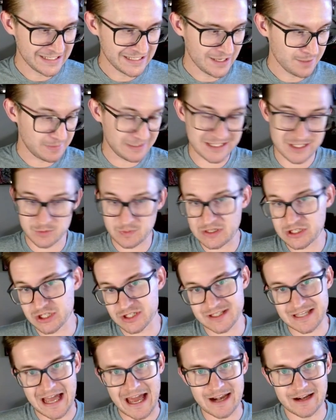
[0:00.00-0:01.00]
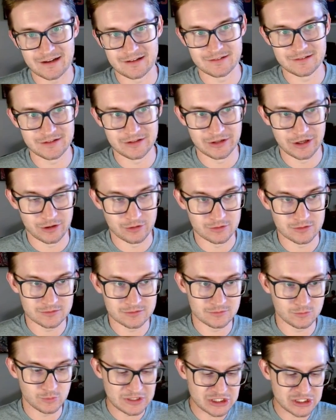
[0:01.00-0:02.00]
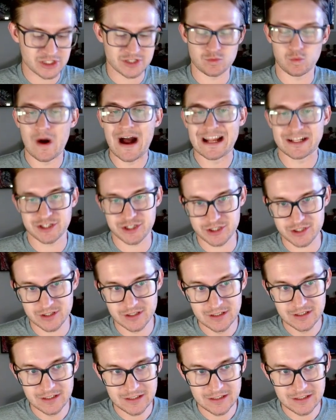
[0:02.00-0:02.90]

because we just had a, you know, we just watched